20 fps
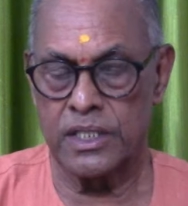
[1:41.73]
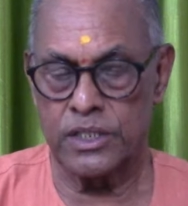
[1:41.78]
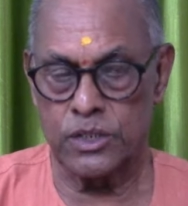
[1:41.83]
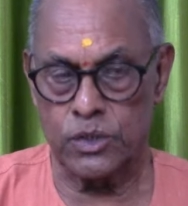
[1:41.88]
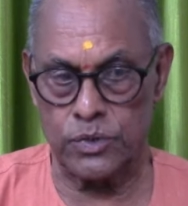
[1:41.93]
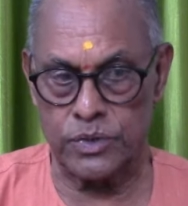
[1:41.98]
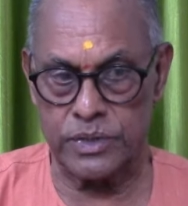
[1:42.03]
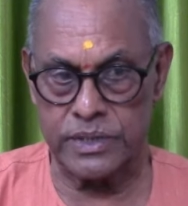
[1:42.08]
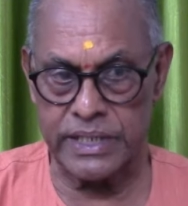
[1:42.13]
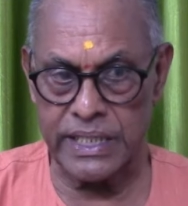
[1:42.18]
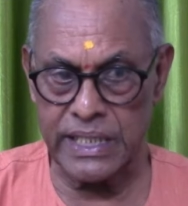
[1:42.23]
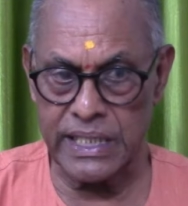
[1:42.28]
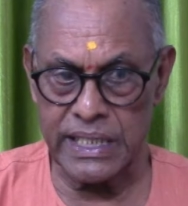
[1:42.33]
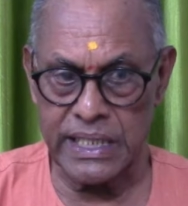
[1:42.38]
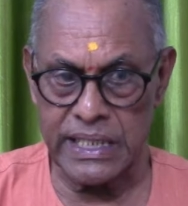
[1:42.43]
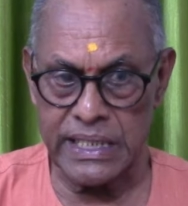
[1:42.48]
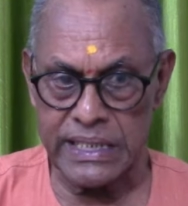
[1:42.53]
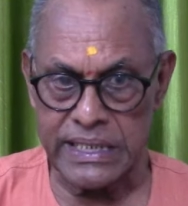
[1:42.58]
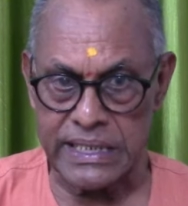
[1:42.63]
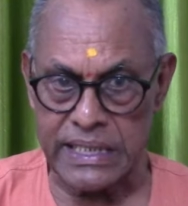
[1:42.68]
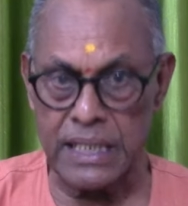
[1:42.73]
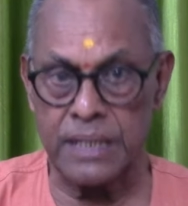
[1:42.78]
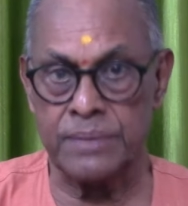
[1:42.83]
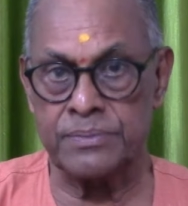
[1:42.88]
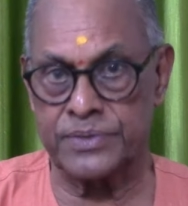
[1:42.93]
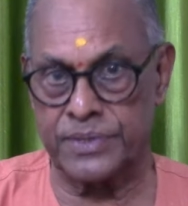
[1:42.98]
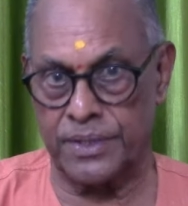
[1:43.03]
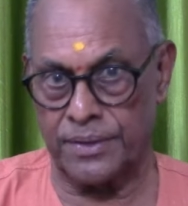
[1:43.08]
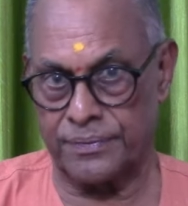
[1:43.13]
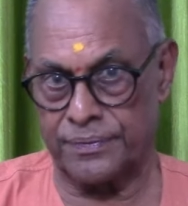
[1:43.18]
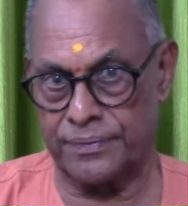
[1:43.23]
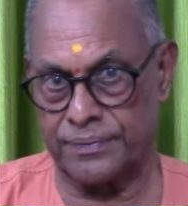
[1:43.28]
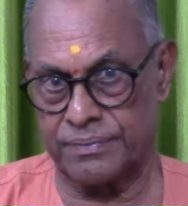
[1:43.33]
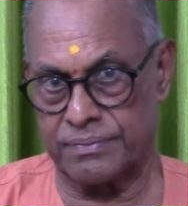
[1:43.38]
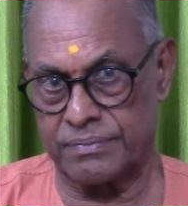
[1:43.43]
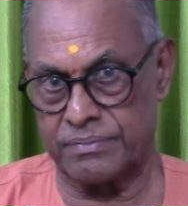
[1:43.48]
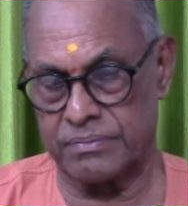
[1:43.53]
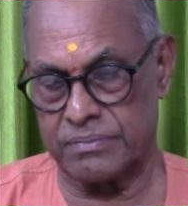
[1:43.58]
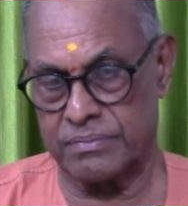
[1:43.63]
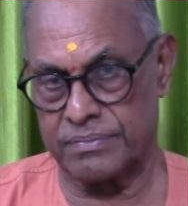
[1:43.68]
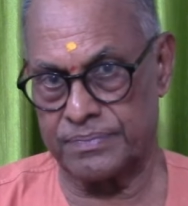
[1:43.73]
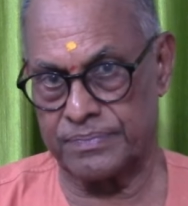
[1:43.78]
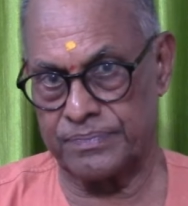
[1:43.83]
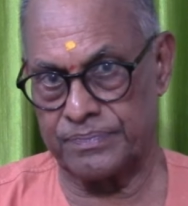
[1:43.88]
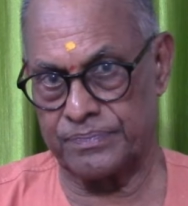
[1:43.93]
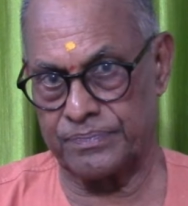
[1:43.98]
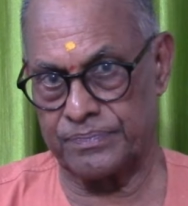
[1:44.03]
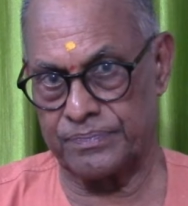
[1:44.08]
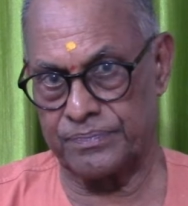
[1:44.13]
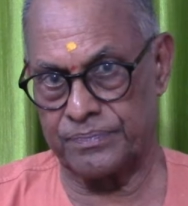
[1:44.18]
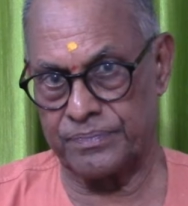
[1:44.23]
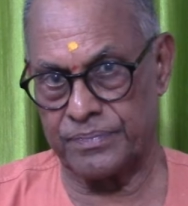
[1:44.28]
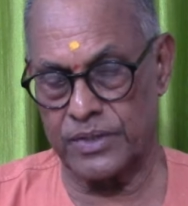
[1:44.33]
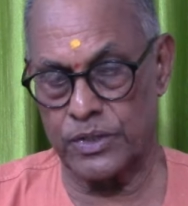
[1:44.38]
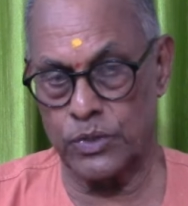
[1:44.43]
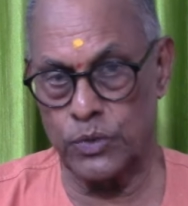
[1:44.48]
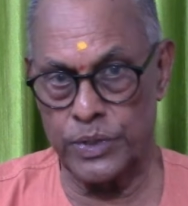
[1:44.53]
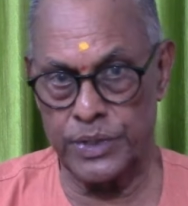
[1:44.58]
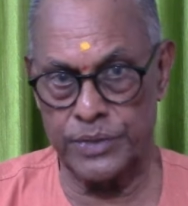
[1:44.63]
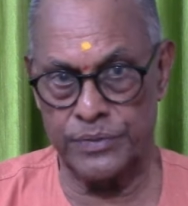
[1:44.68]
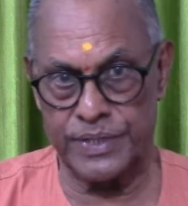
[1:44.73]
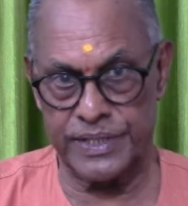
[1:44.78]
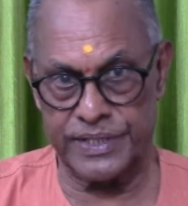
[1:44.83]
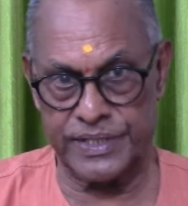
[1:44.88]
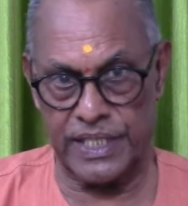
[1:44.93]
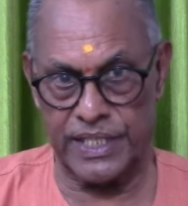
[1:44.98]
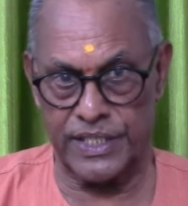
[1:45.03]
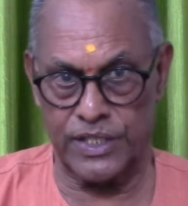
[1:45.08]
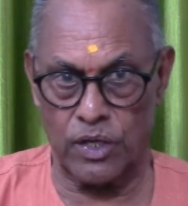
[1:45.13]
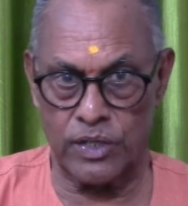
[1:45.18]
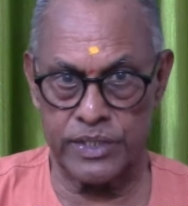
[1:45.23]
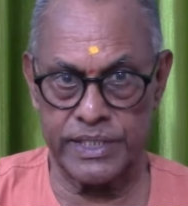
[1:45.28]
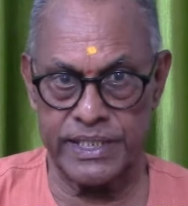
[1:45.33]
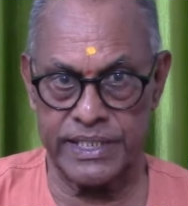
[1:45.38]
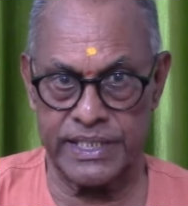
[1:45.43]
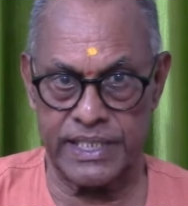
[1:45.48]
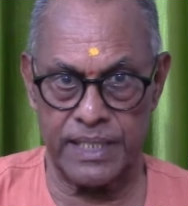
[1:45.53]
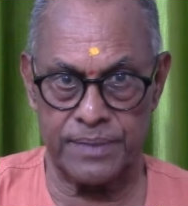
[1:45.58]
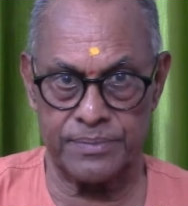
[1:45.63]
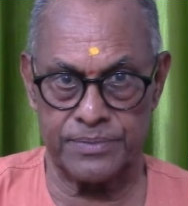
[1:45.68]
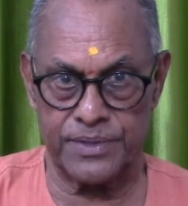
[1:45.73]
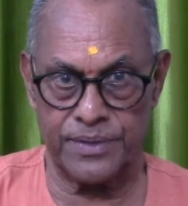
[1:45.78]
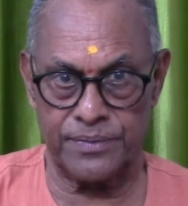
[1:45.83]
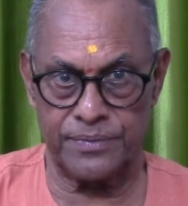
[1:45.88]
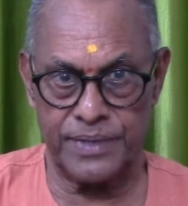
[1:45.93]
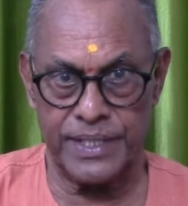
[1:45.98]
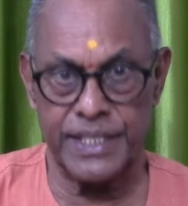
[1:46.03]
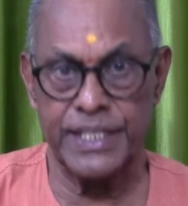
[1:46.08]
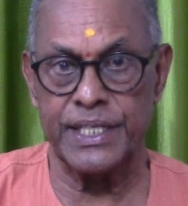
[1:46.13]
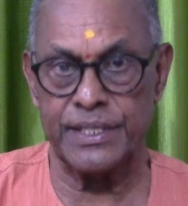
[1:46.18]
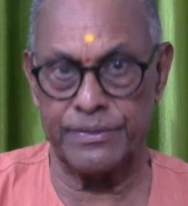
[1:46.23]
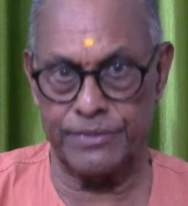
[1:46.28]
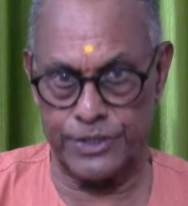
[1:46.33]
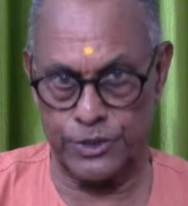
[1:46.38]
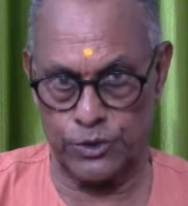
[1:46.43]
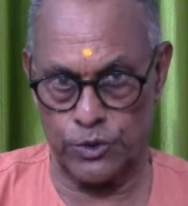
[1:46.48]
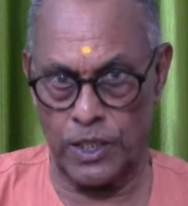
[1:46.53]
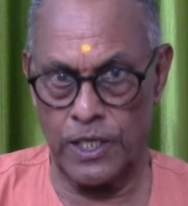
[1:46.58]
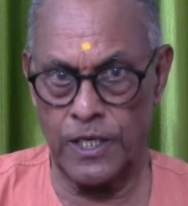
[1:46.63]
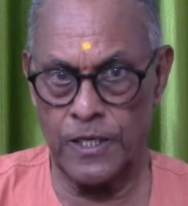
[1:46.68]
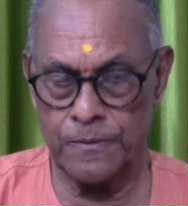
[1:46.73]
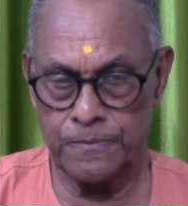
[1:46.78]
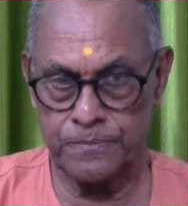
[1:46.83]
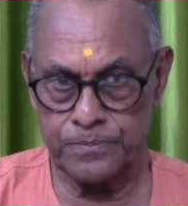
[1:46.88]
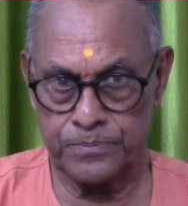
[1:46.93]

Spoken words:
to think in terms of universal, not in terms of individual,